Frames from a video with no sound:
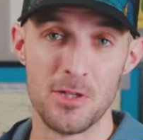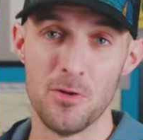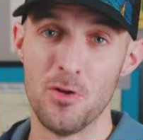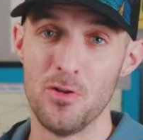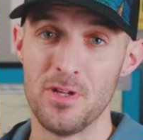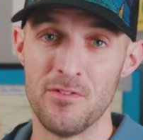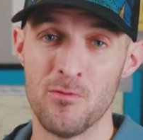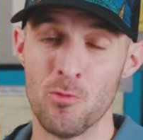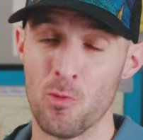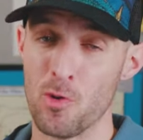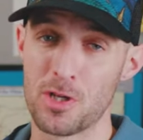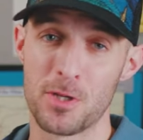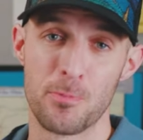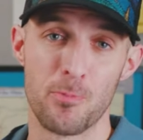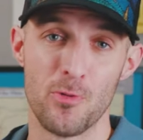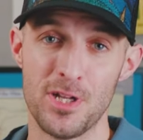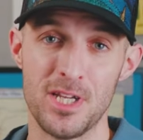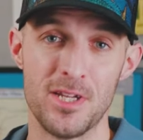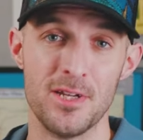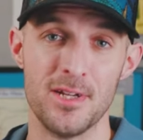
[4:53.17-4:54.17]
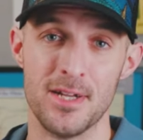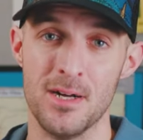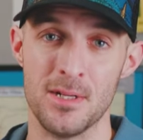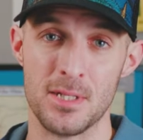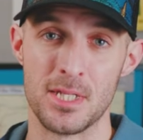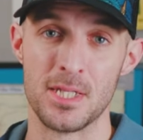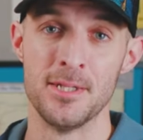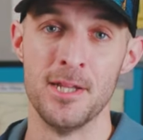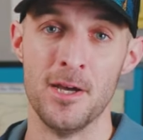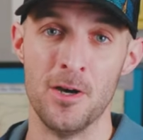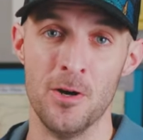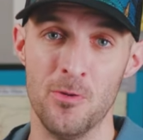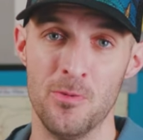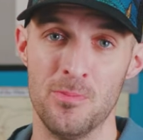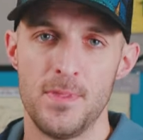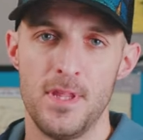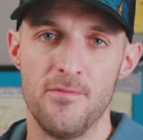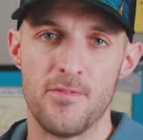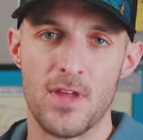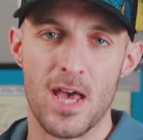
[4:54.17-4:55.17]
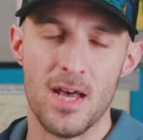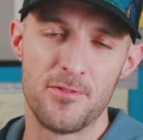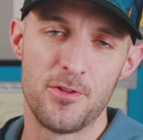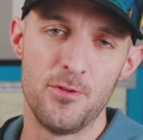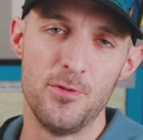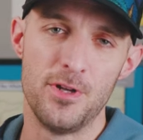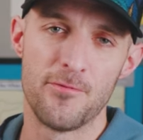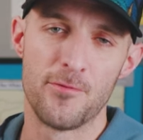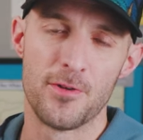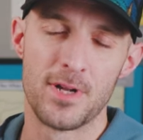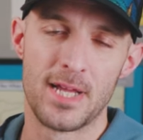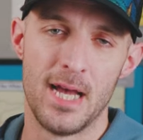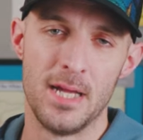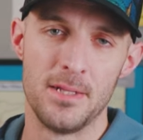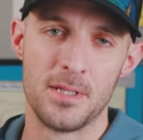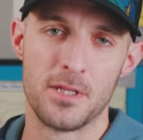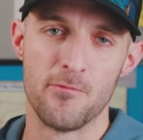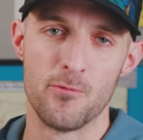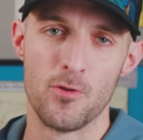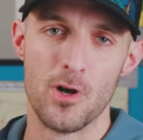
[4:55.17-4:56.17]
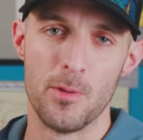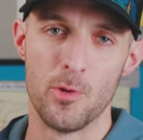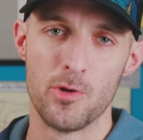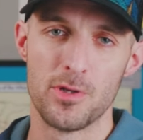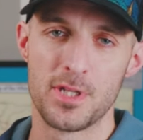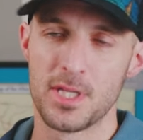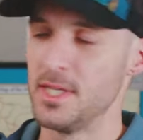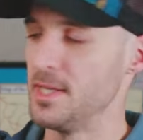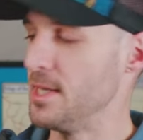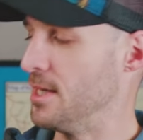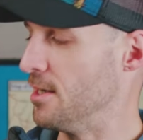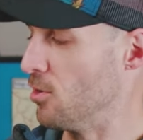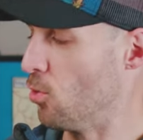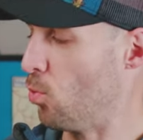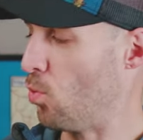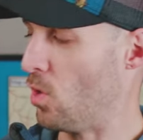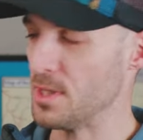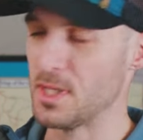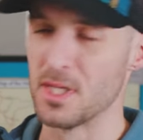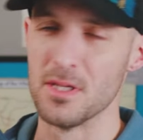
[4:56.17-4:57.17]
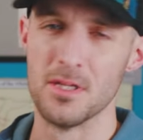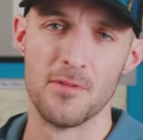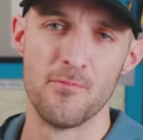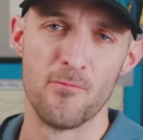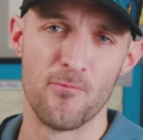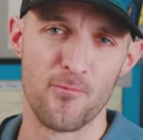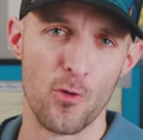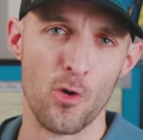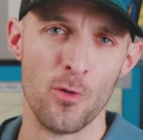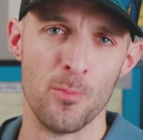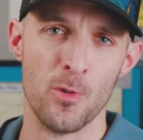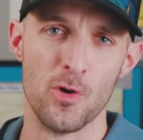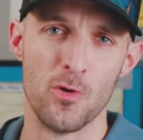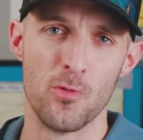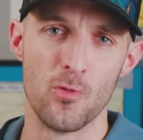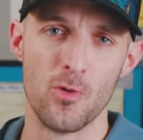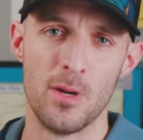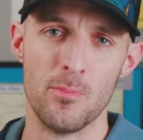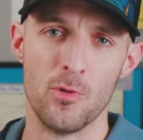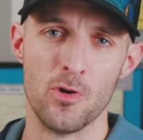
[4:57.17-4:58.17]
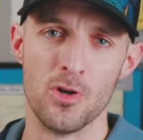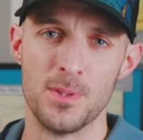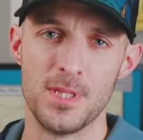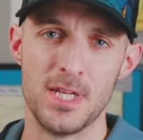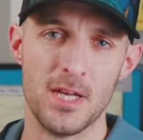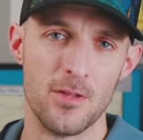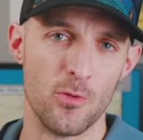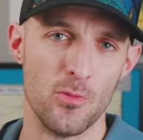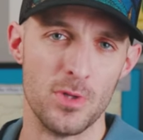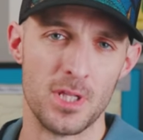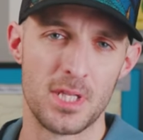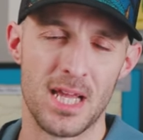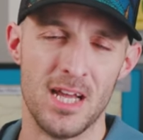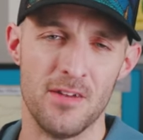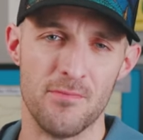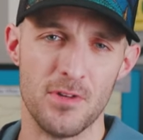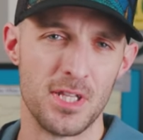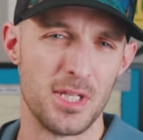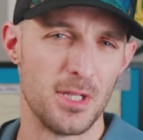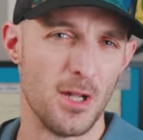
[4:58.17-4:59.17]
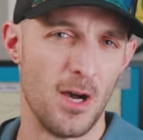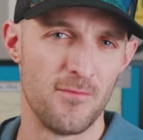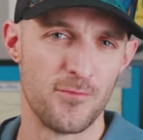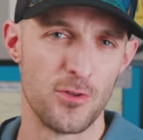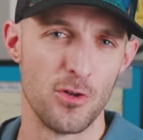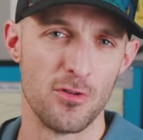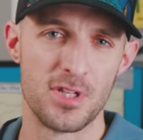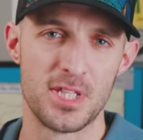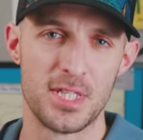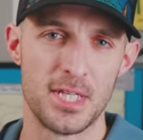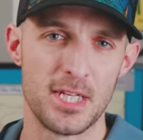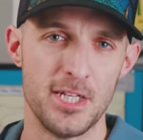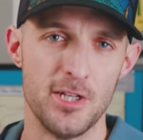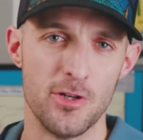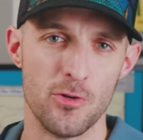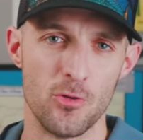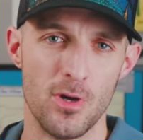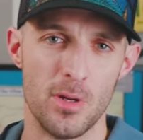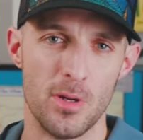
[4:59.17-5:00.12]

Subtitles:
sole even works pretty good on snow. They've got two different kinds of rubbers in here. One's a firmer rubber and the other one's kind of a softer, stickier